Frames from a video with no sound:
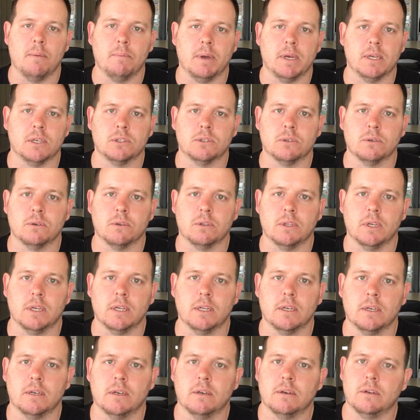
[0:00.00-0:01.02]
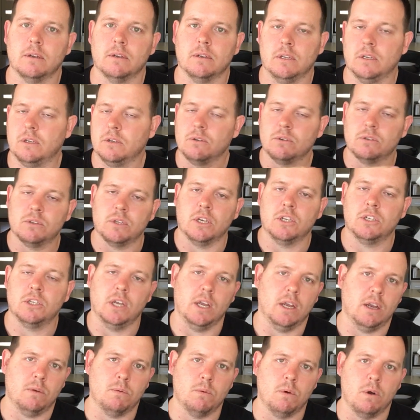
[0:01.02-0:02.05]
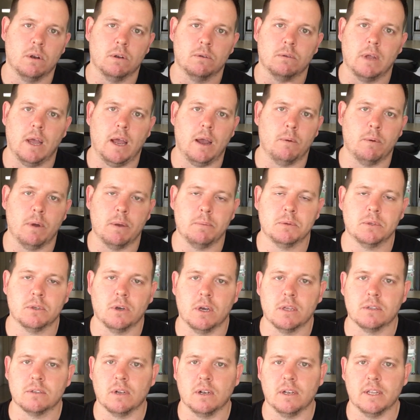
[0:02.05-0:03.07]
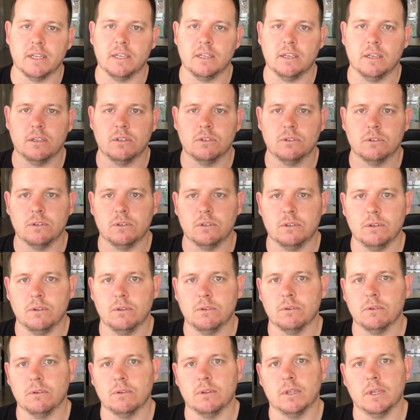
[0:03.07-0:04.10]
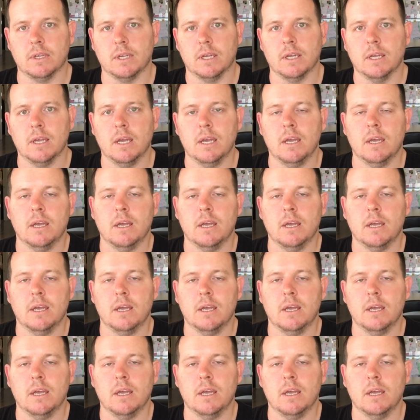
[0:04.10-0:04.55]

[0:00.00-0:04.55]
make sure that you can also check what websites are linking to you through the